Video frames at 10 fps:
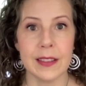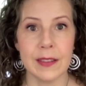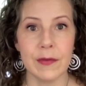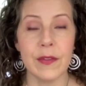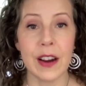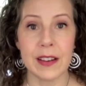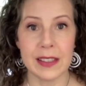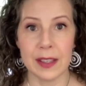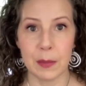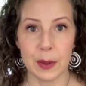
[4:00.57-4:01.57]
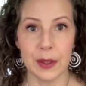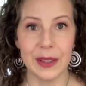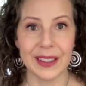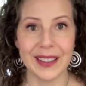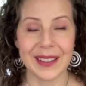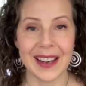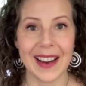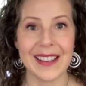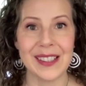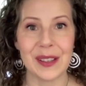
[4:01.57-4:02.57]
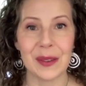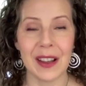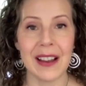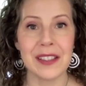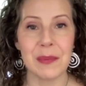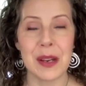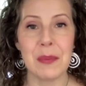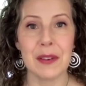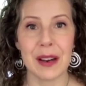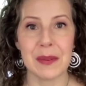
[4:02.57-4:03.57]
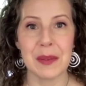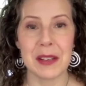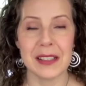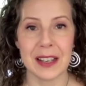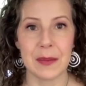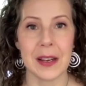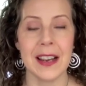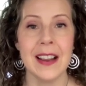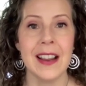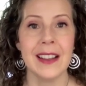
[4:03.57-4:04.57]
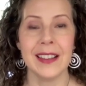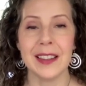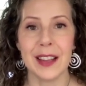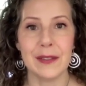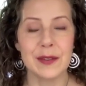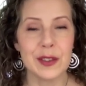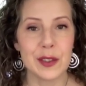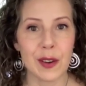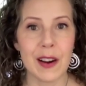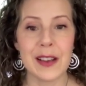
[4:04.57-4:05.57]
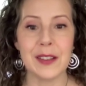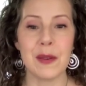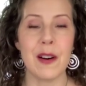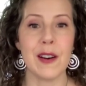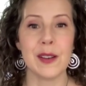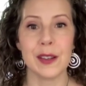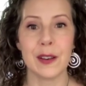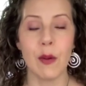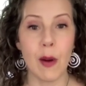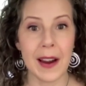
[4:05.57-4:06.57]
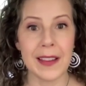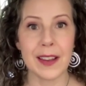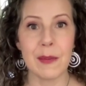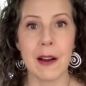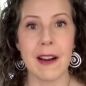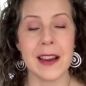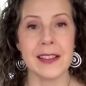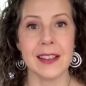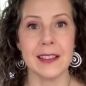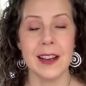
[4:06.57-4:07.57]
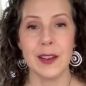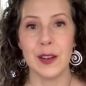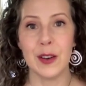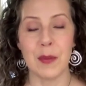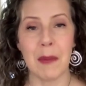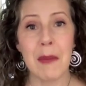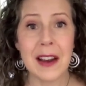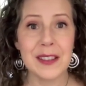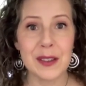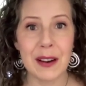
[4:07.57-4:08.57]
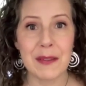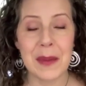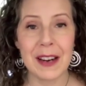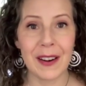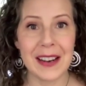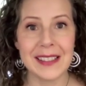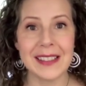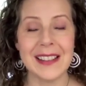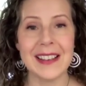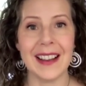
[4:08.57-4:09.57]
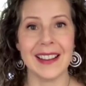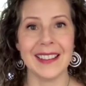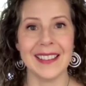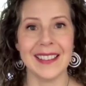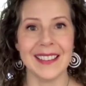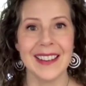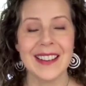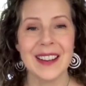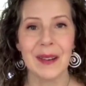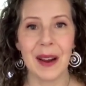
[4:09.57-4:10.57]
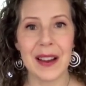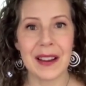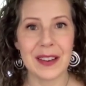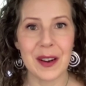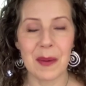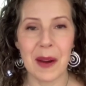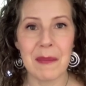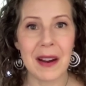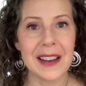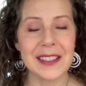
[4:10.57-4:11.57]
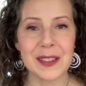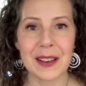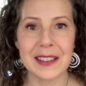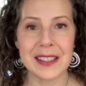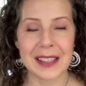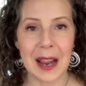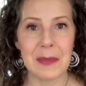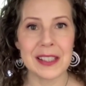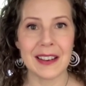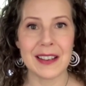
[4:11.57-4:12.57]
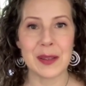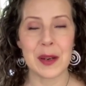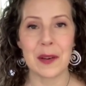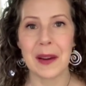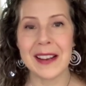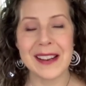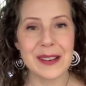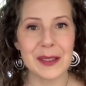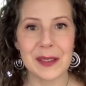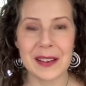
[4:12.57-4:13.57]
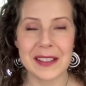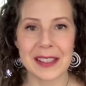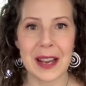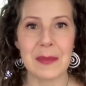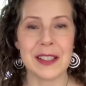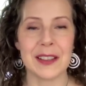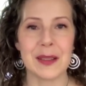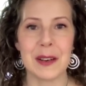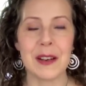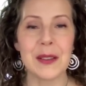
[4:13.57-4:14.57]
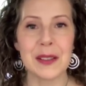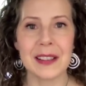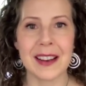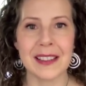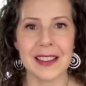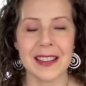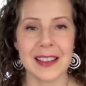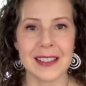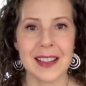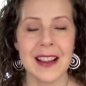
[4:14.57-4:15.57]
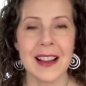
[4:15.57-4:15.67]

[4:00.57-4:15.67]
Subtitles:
very simple. Okay, so lots of people come to me and tell me that they've tried so hard to quiet their mind, and my mind's driving me crazy, and my mind is trying to sabotage me, or my ego's trying to sabotage me, all those kinds of things.